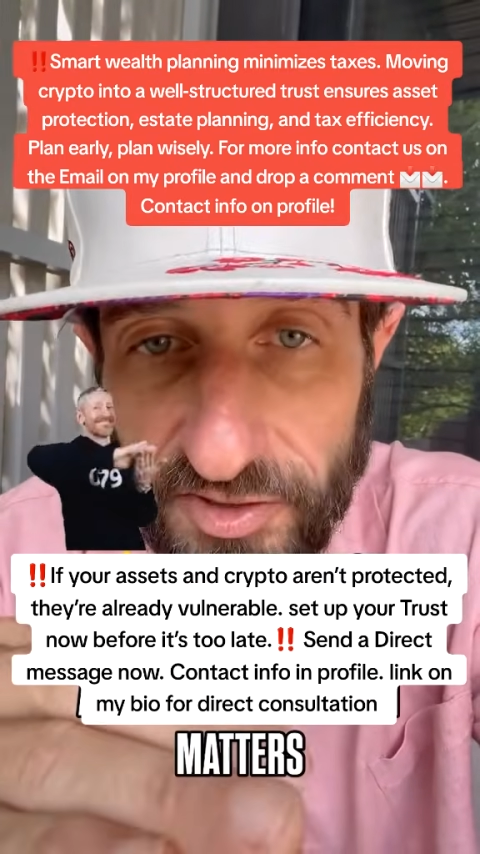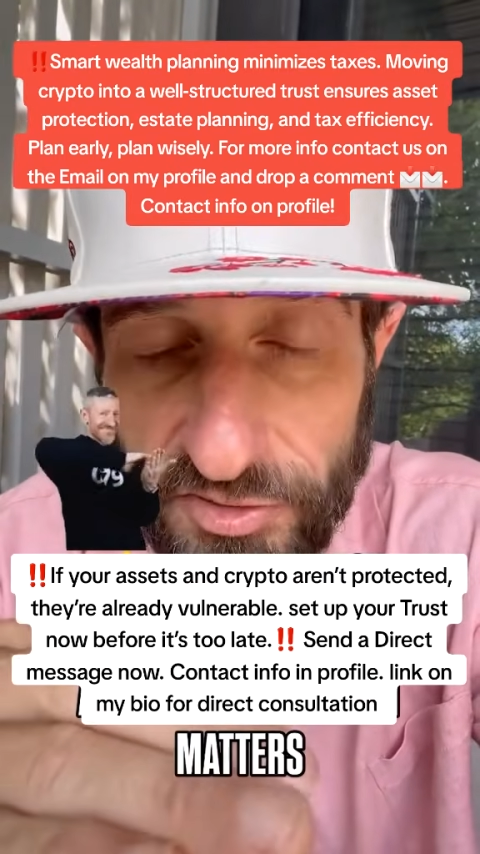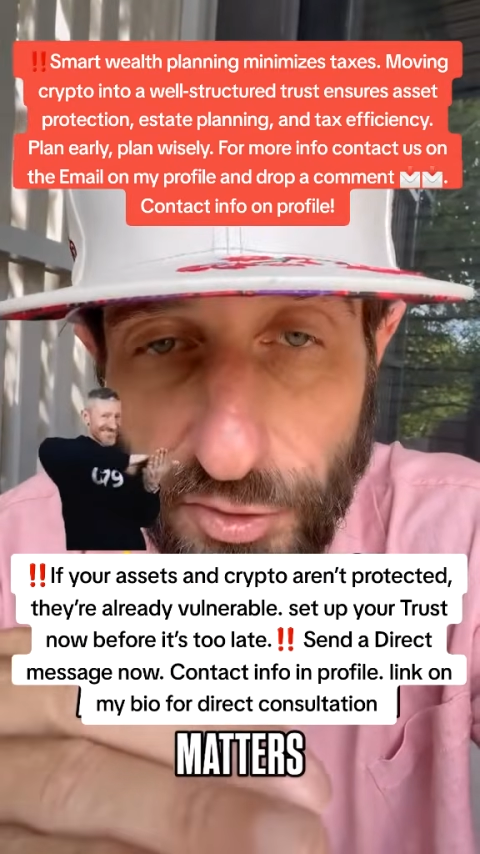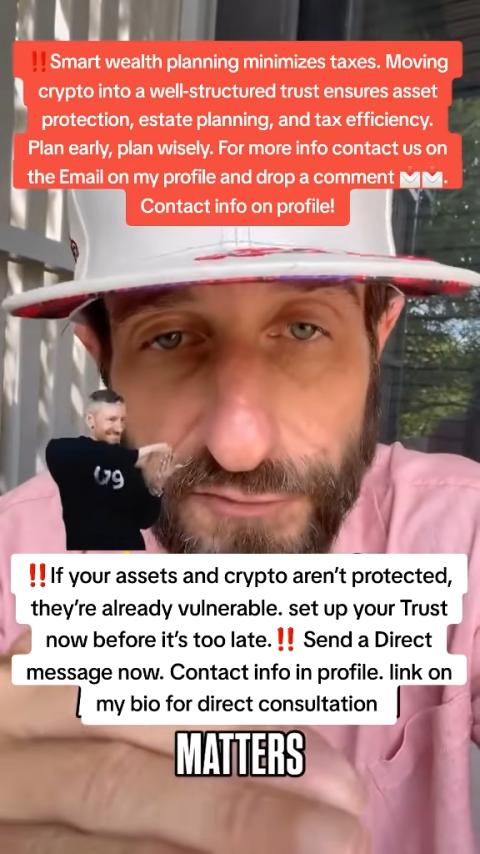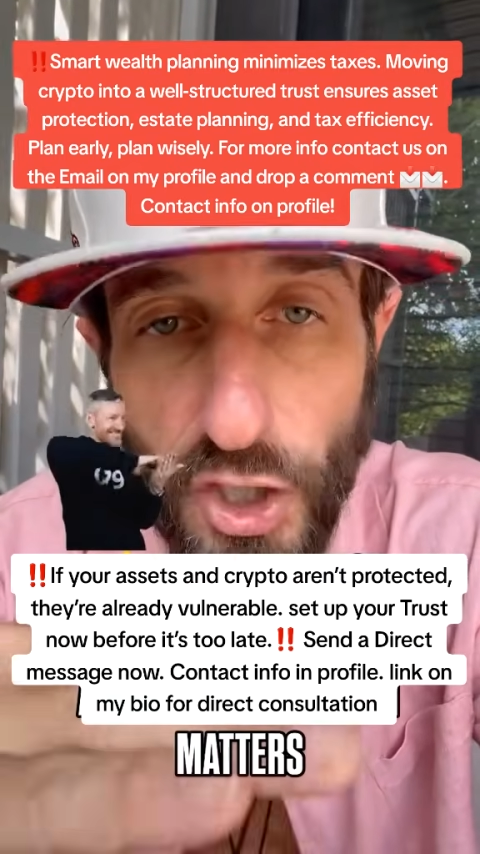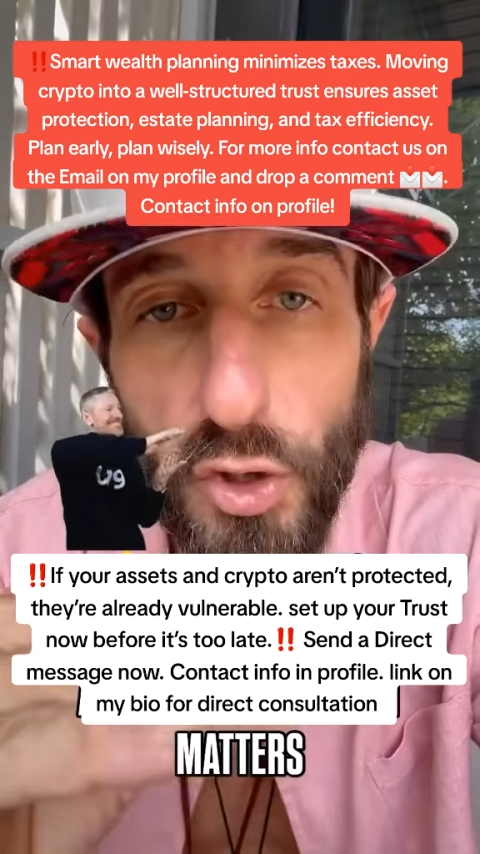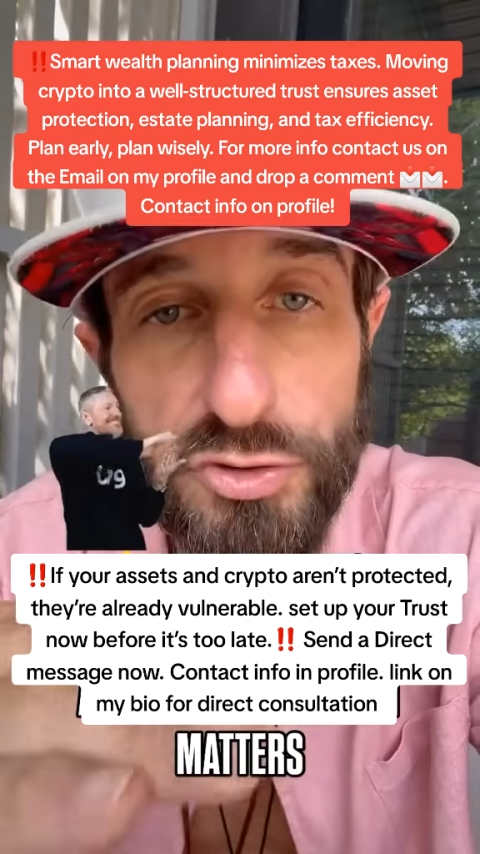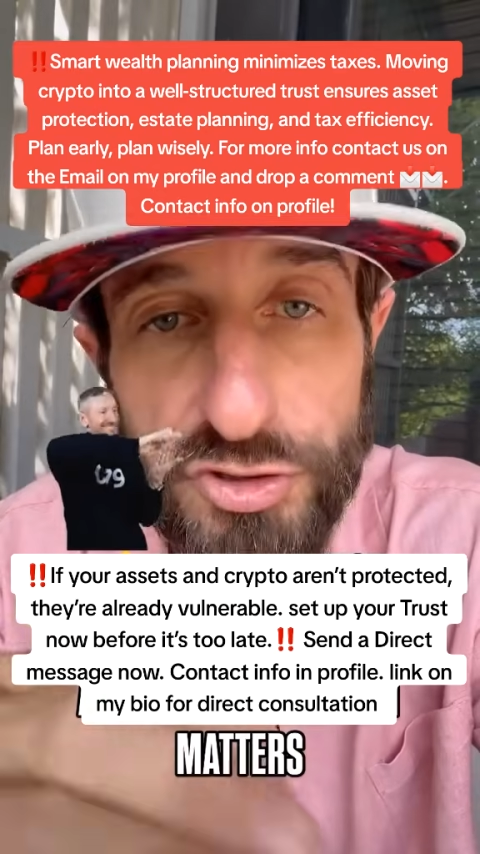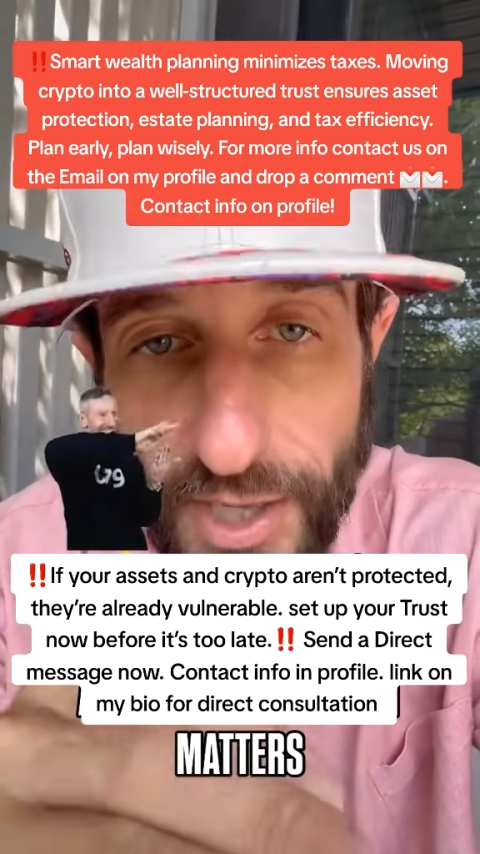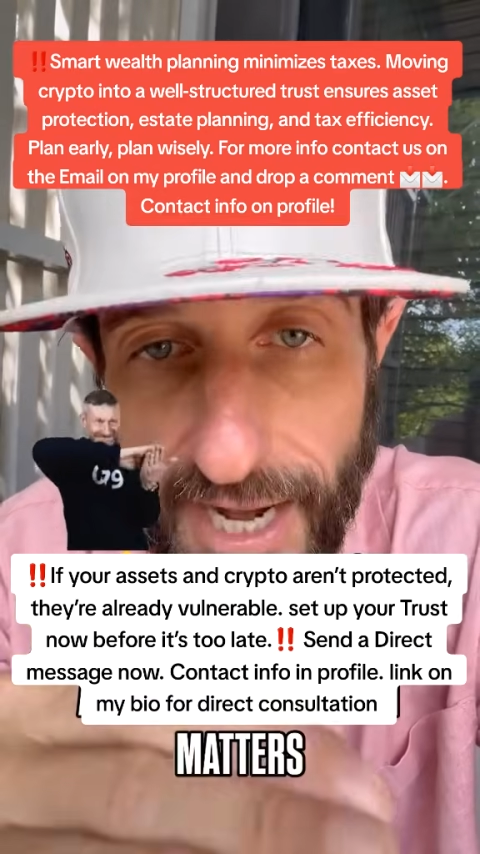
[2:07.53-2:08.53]
So if it owns
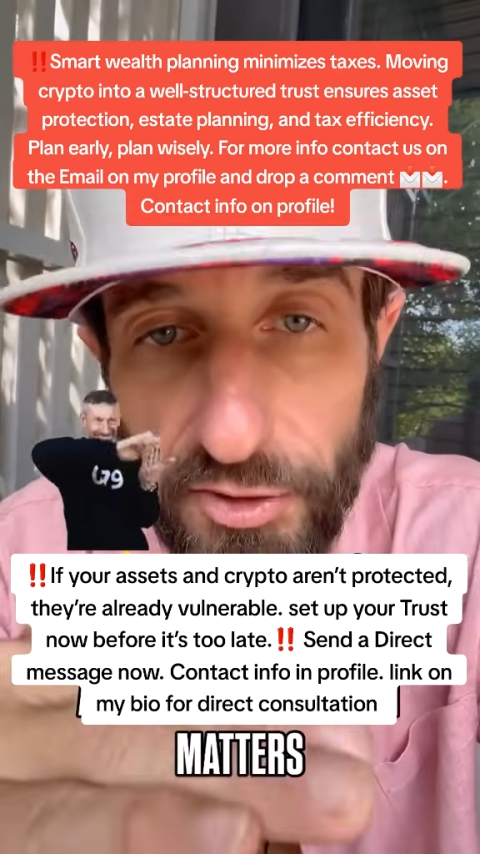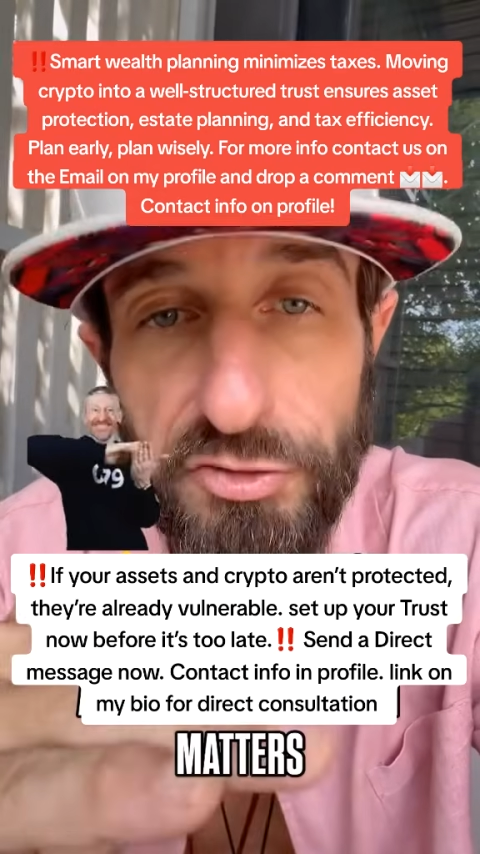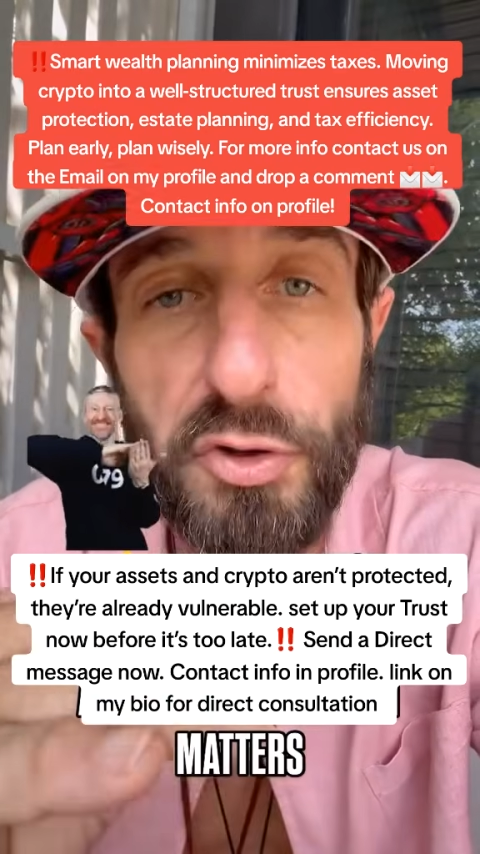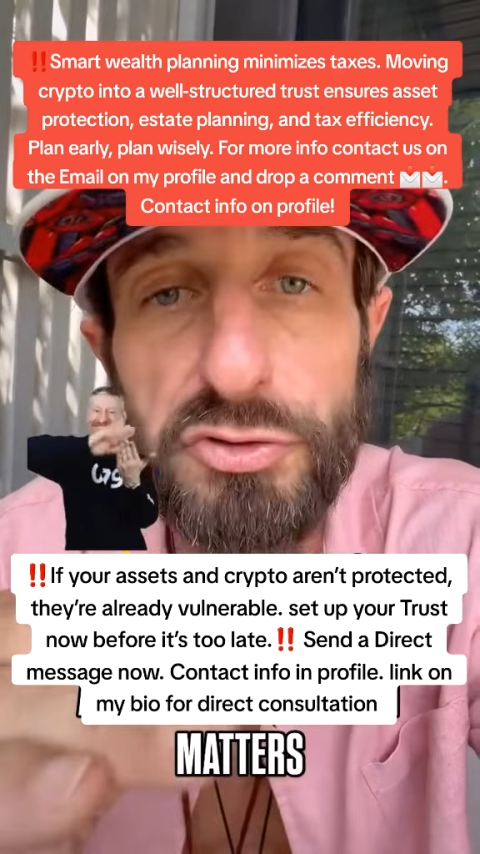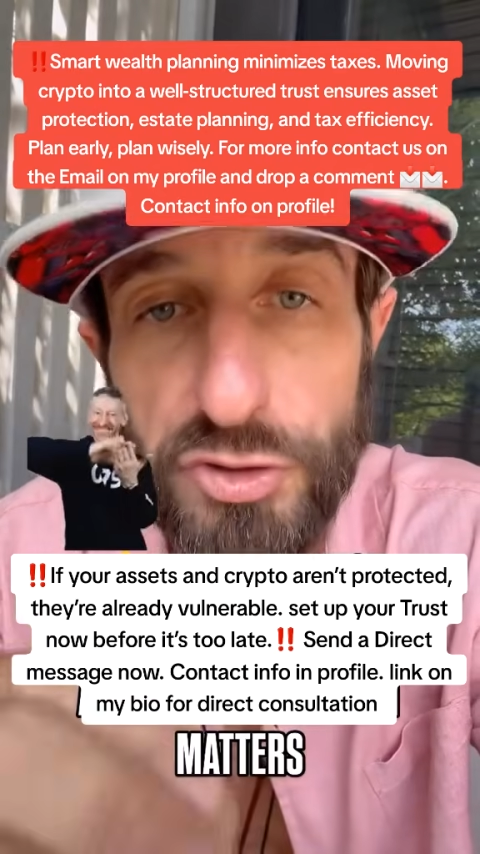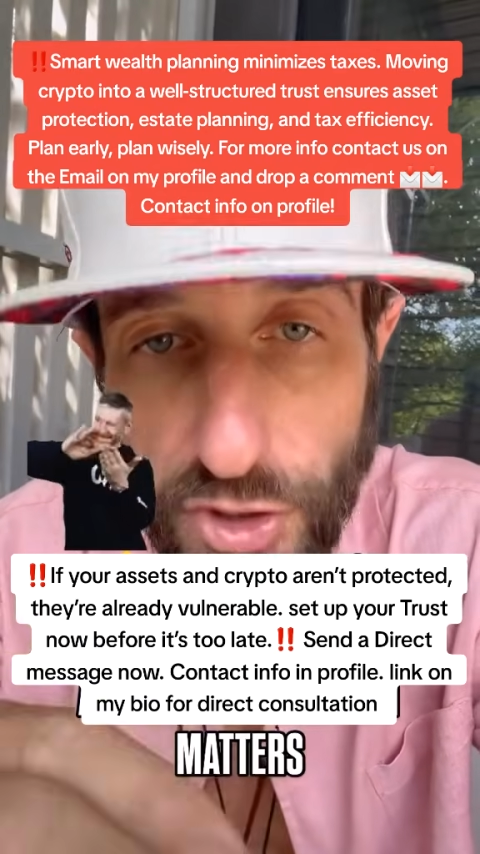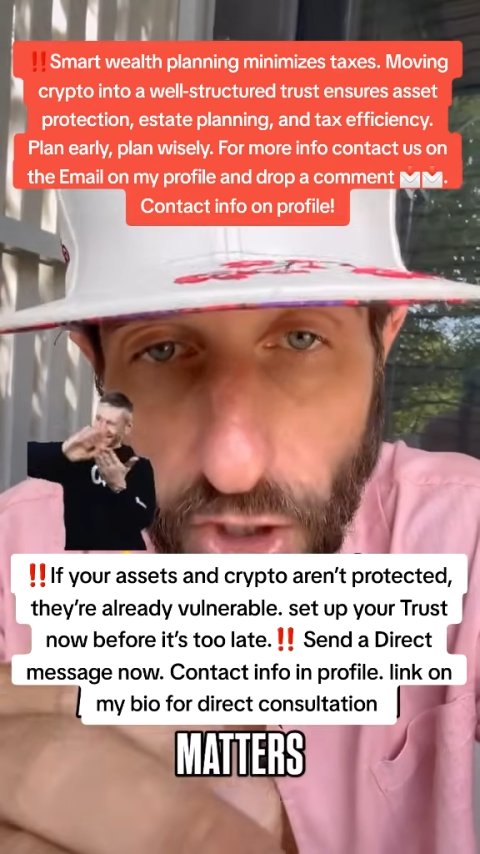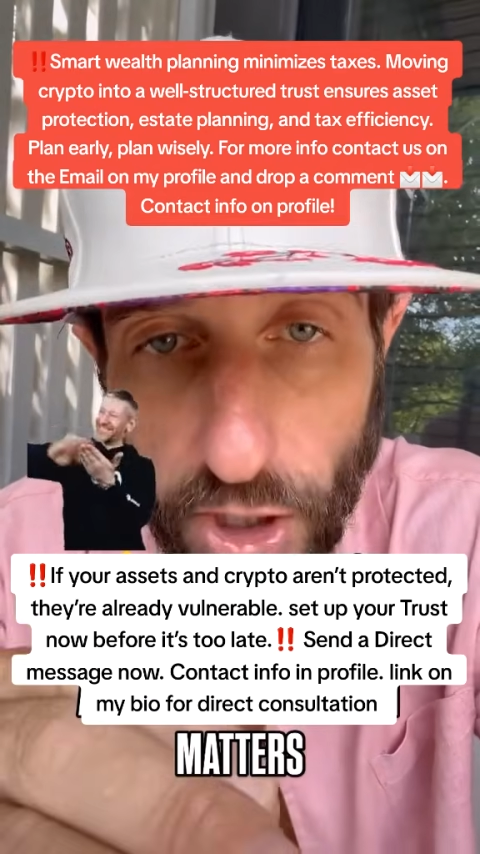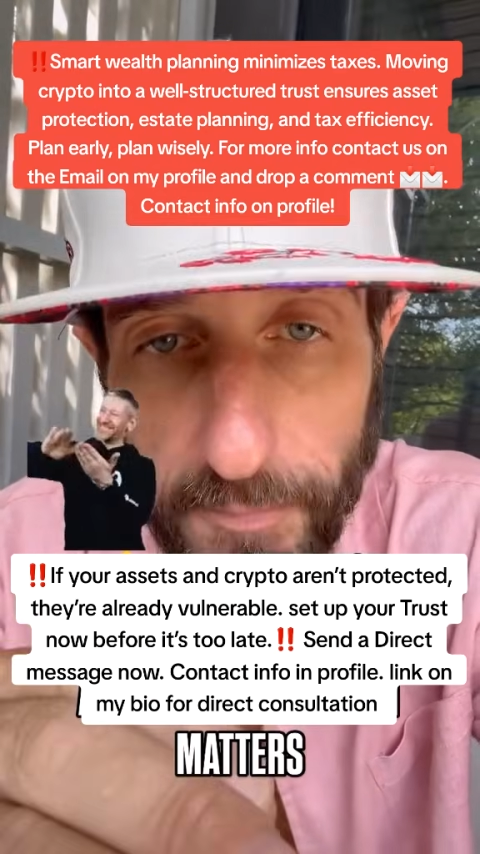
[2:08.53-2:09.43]
your house, owns your car